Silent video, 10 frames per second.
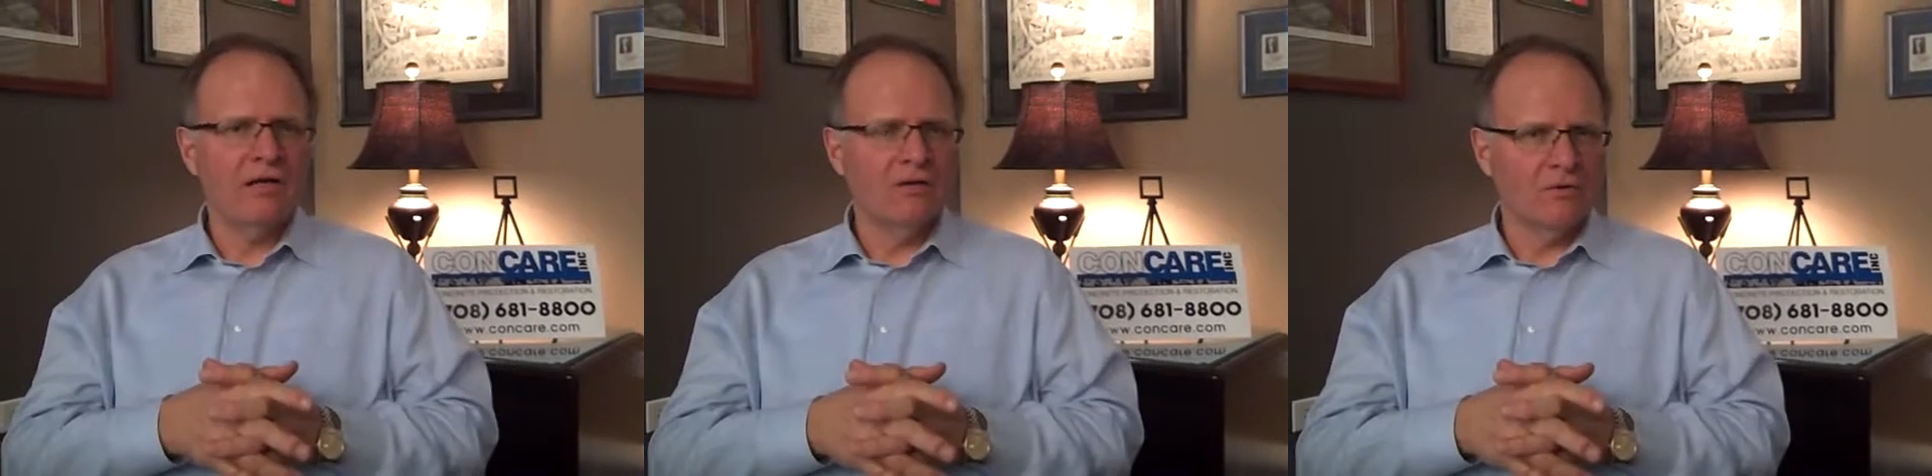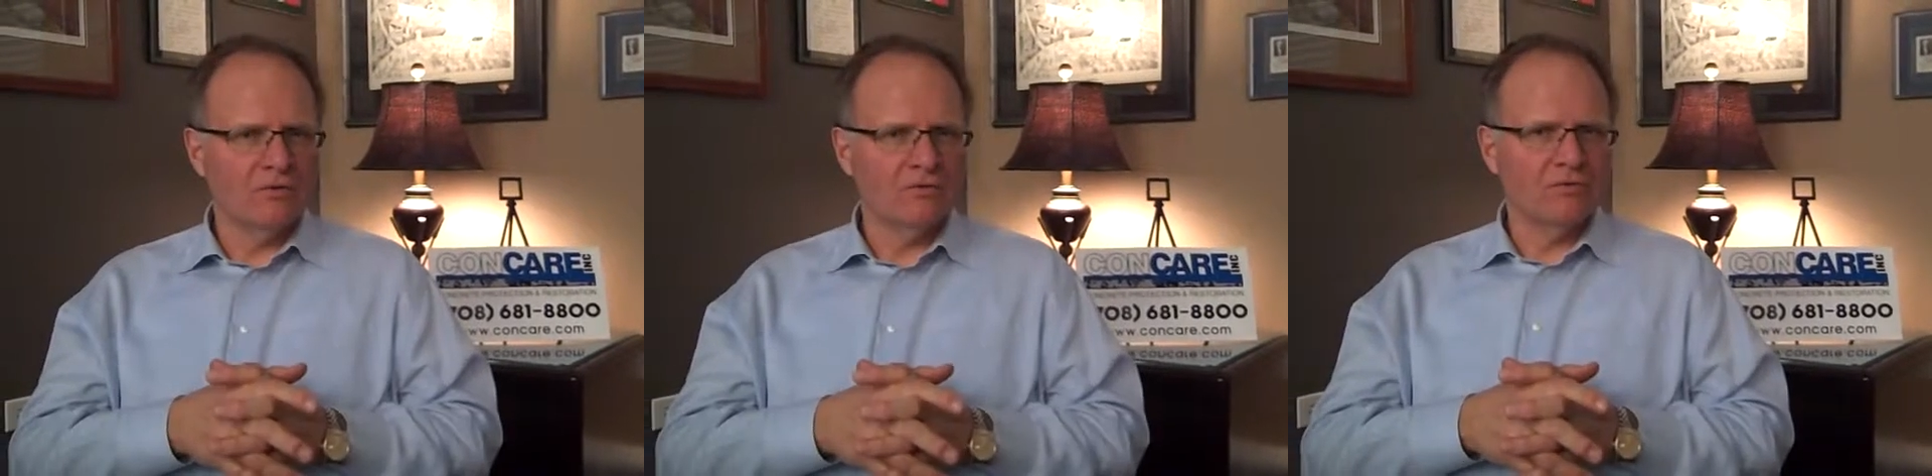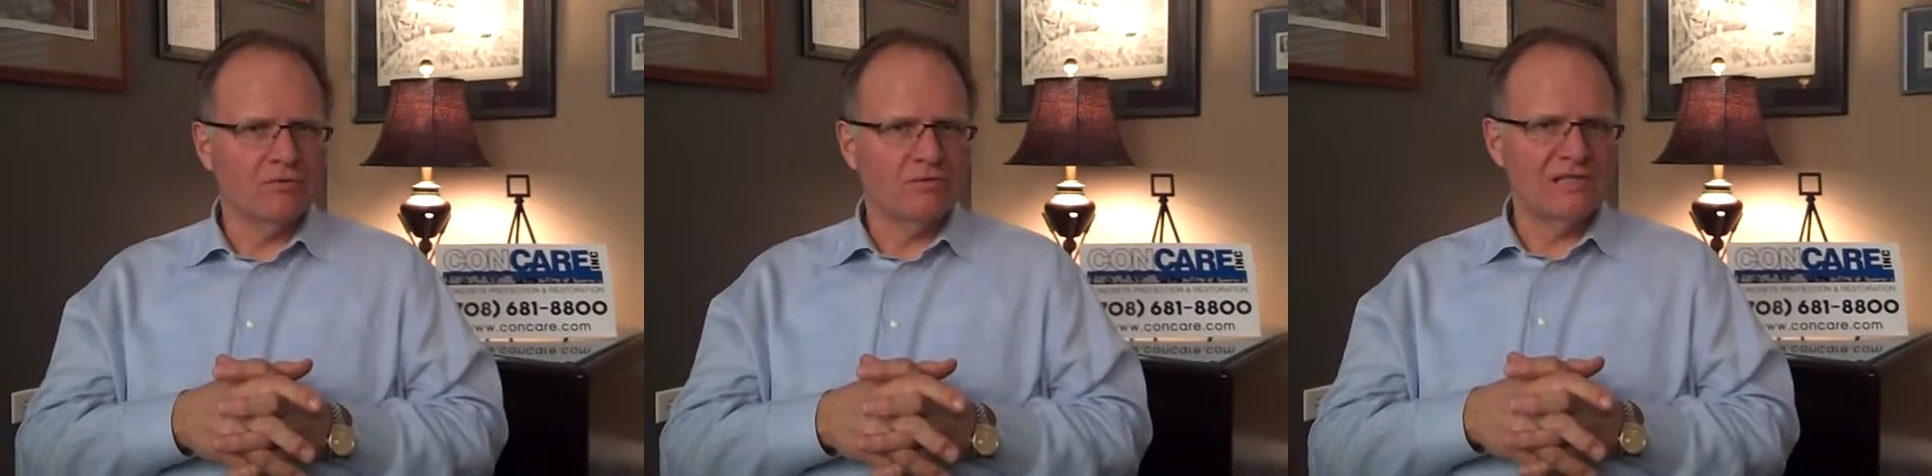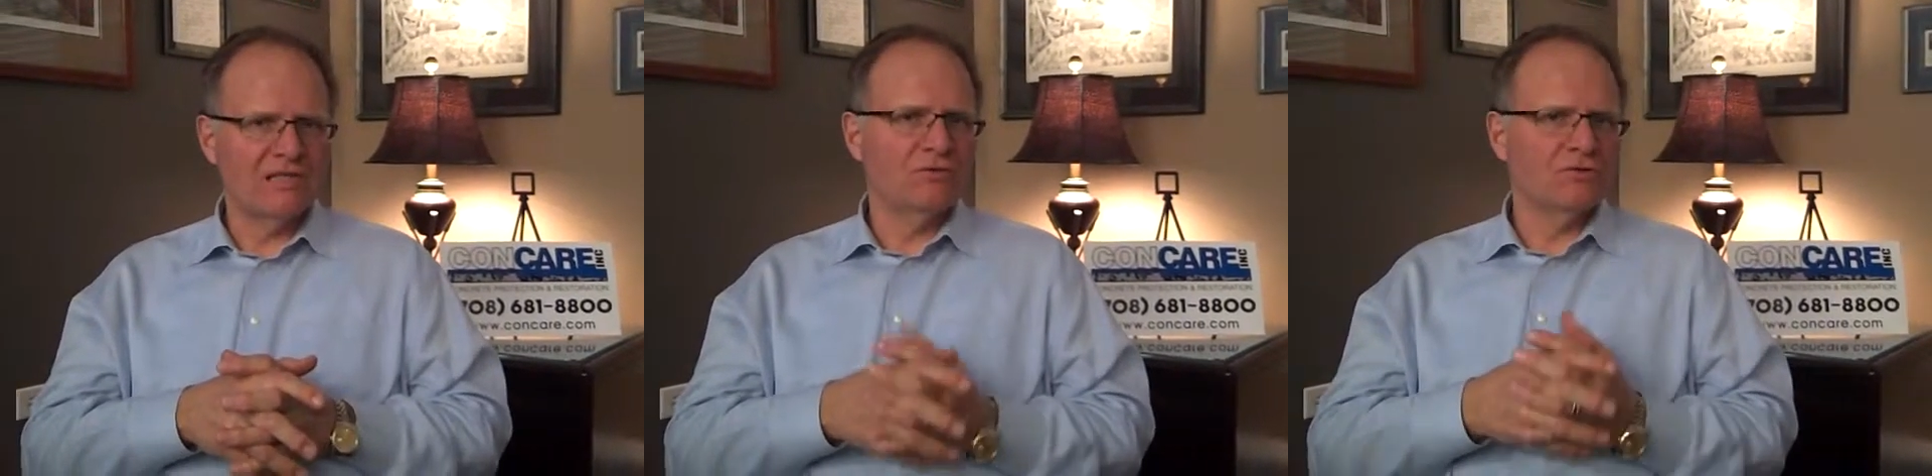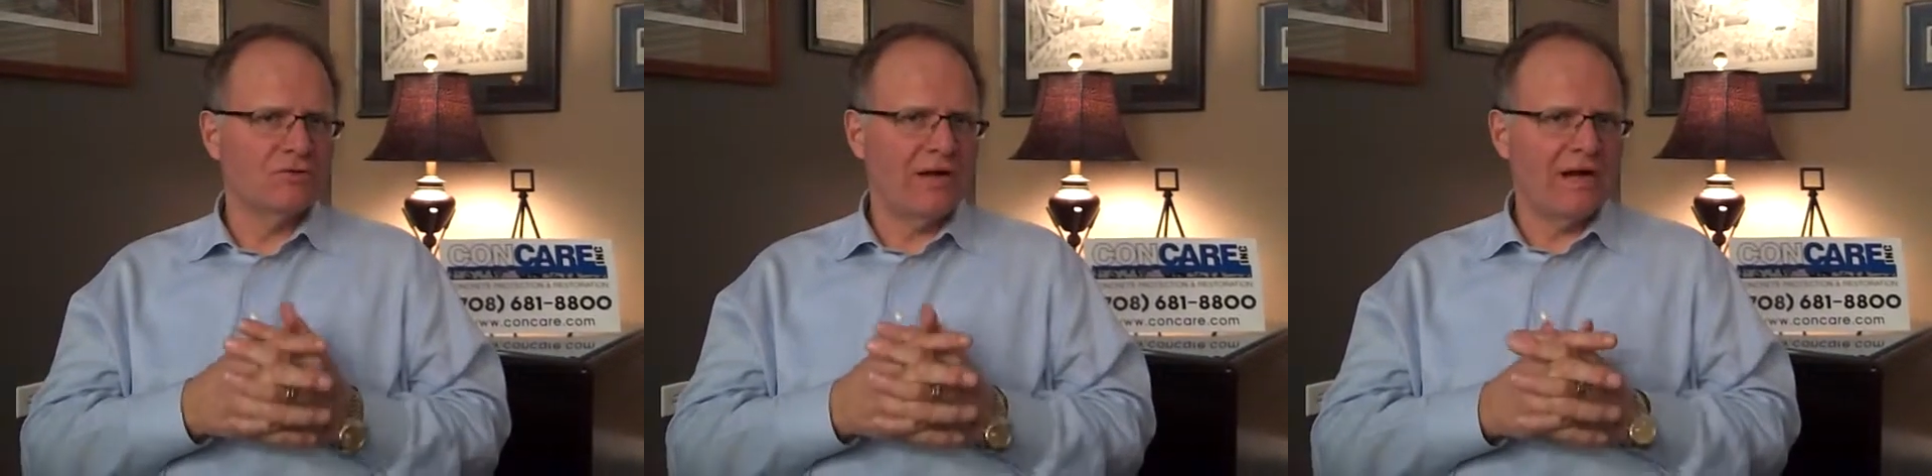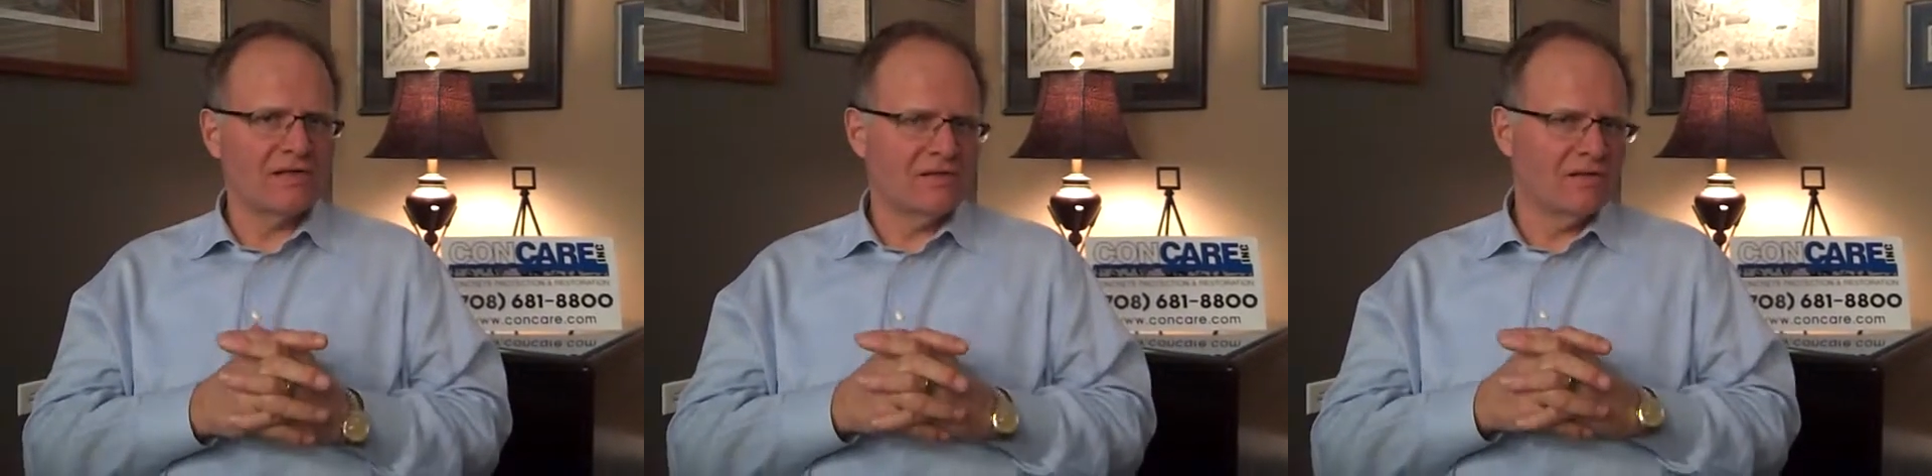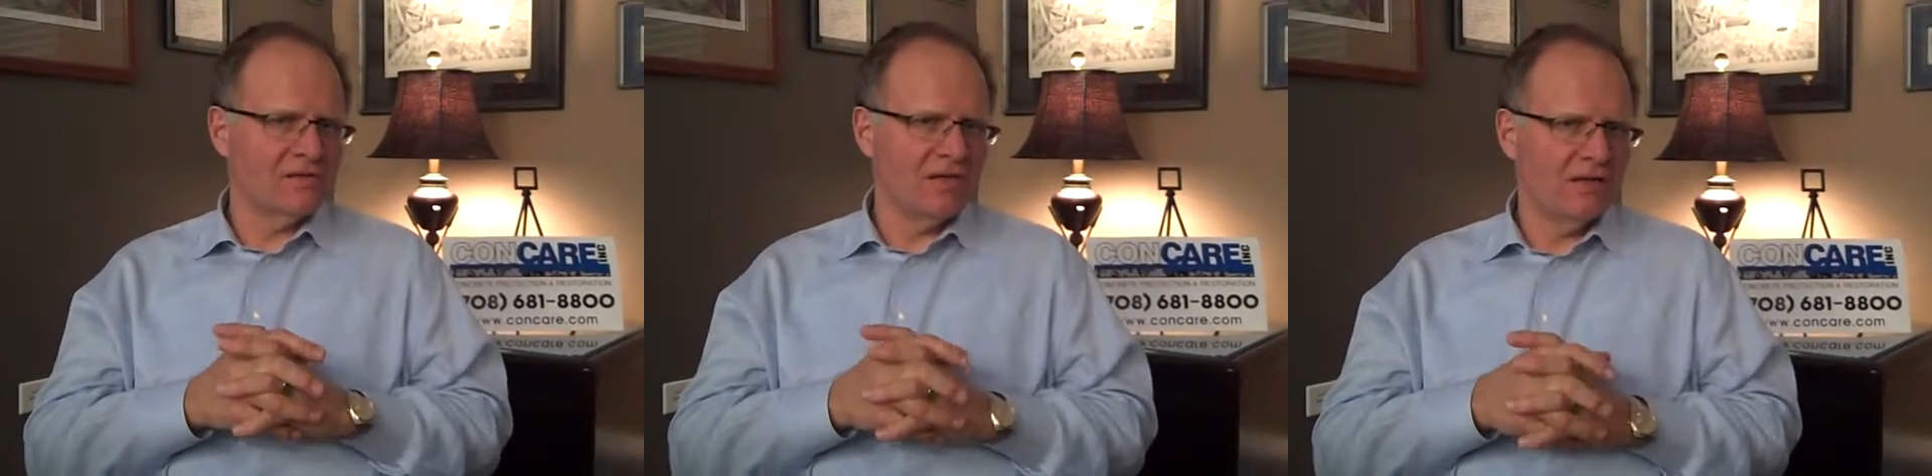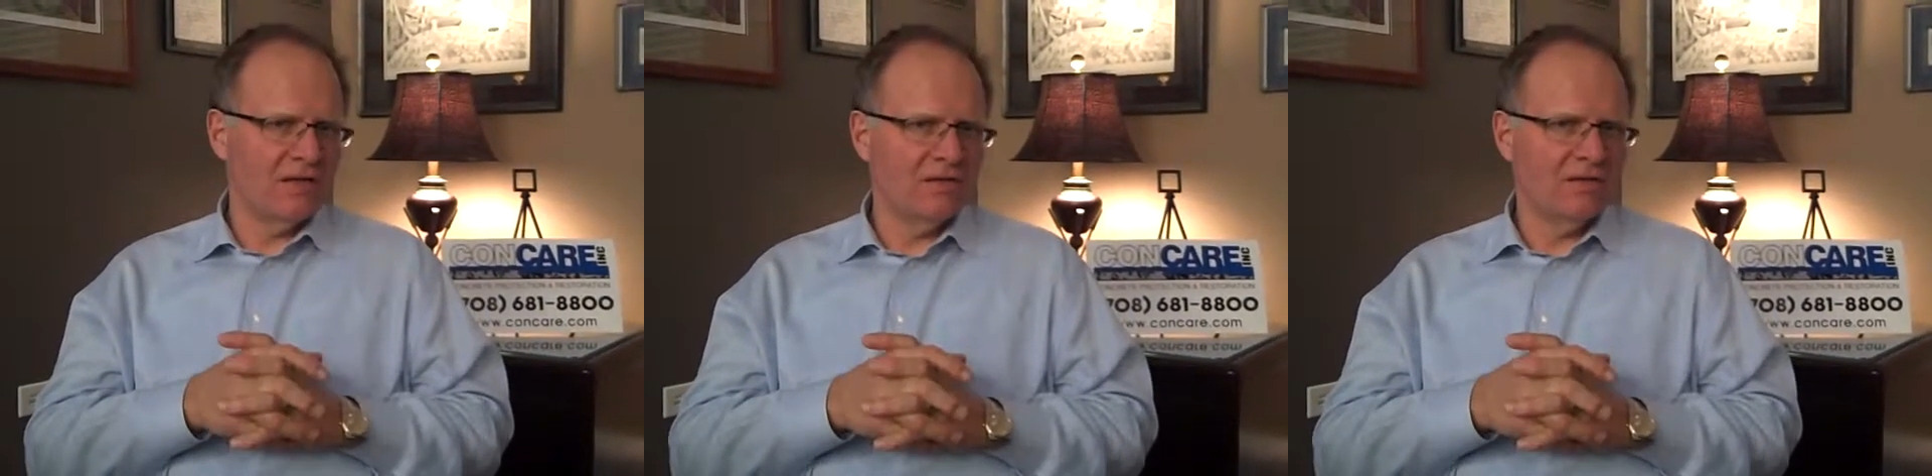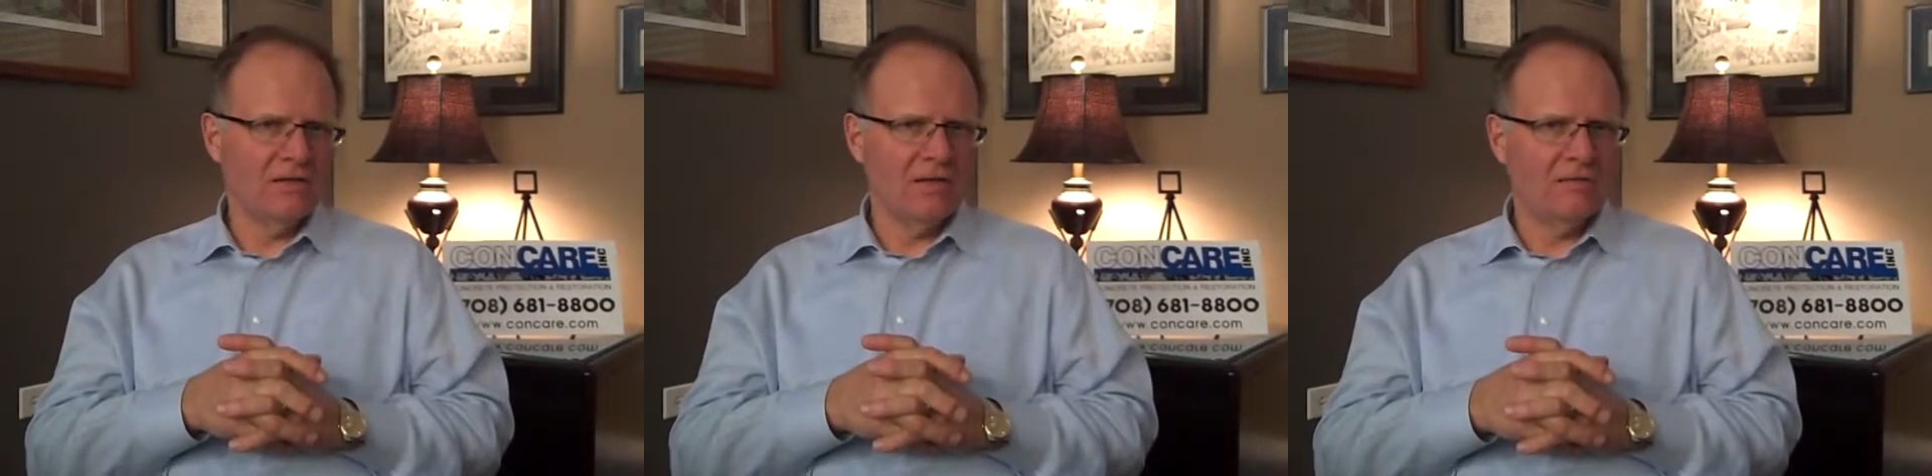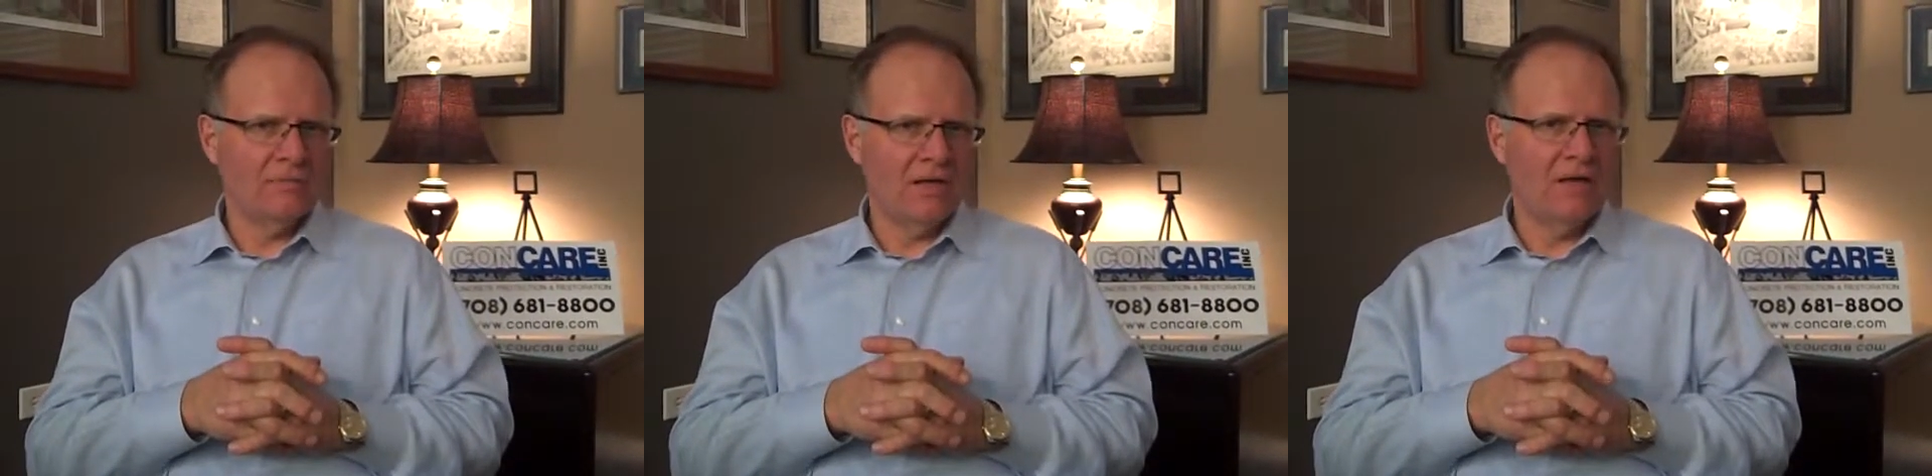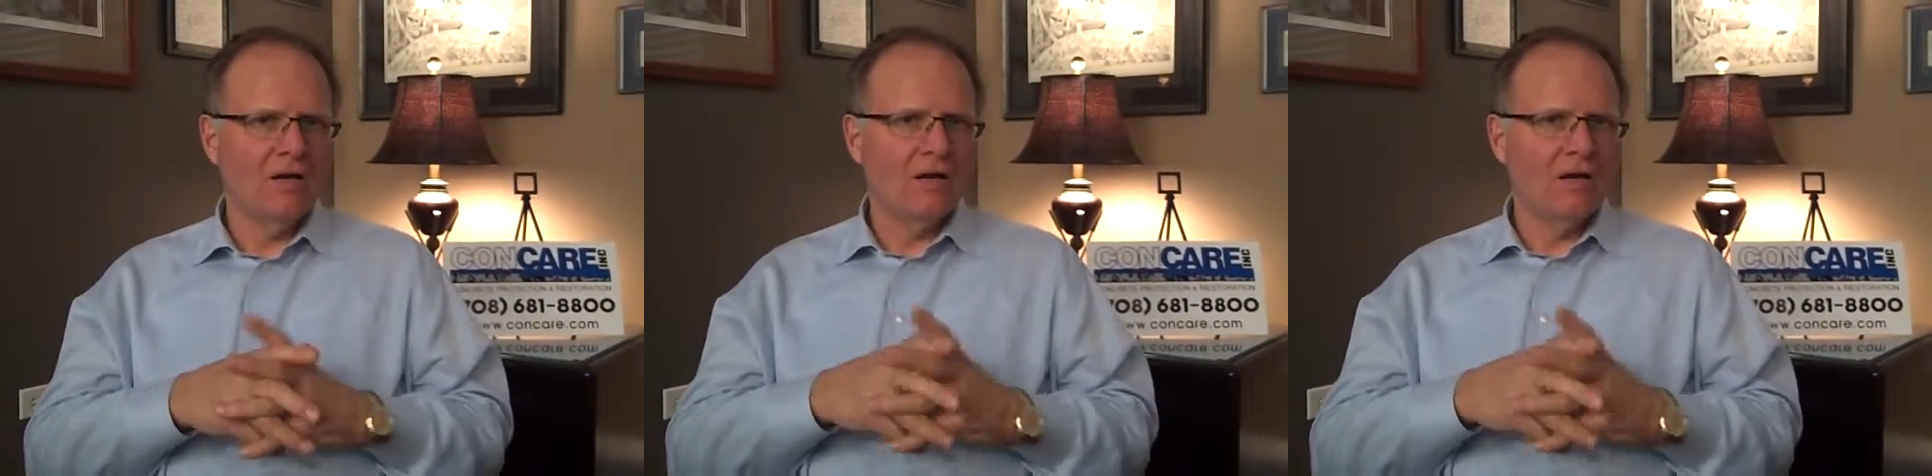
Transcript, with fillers: end loaders, steel tracks, things like that that need to be